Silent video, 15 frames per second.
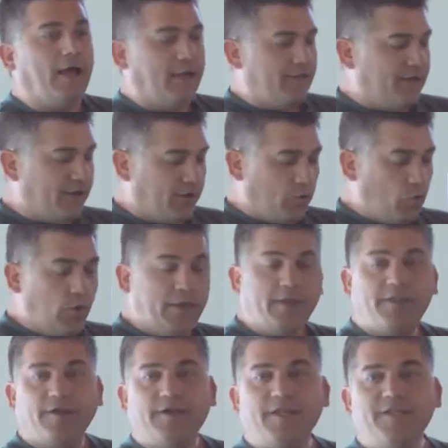They're
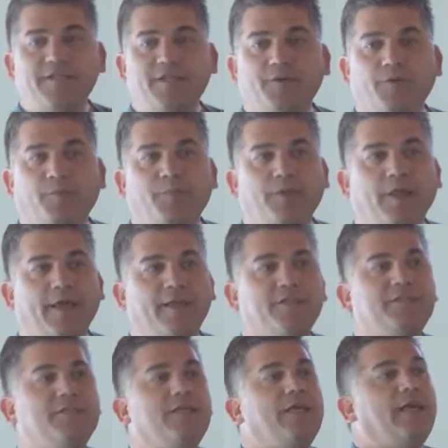quick, they're easy to
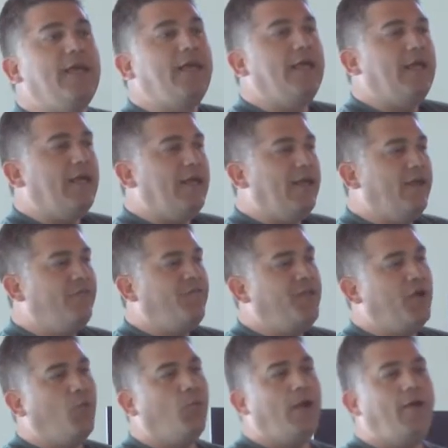replace. If
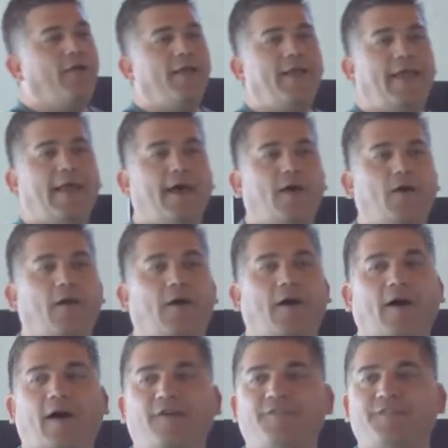they're wearing out
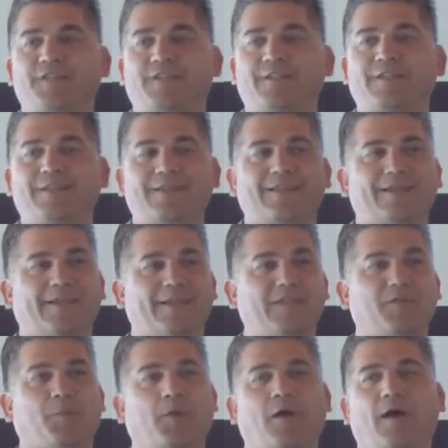often,
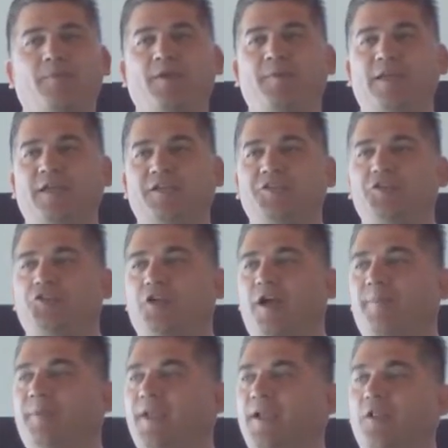it's probably because you're
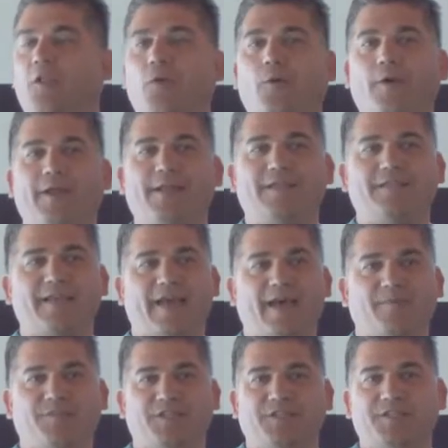dropping chlorine
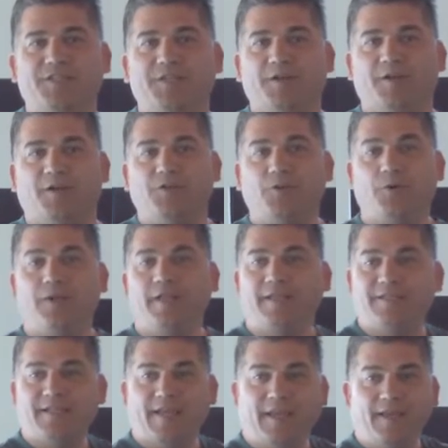tabs into your
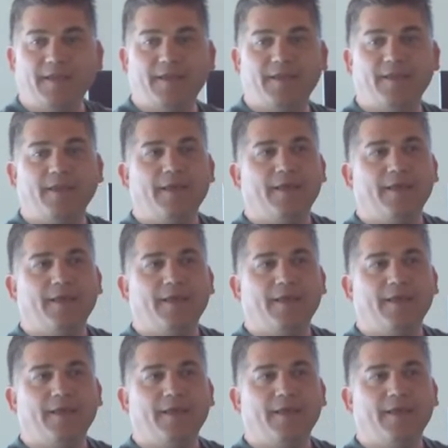toilet tank.